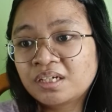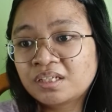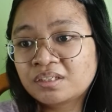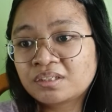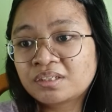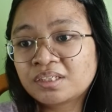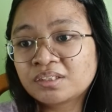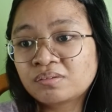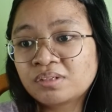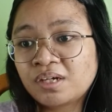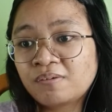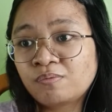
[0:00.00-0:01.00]
and the rest
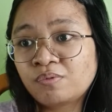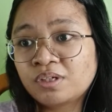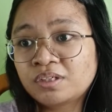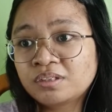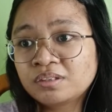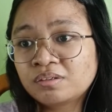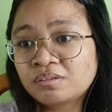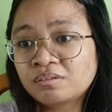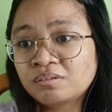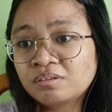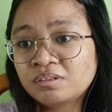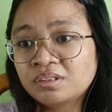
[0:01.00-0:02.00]
only have 1
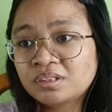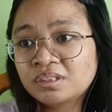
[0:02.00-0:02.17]
goal,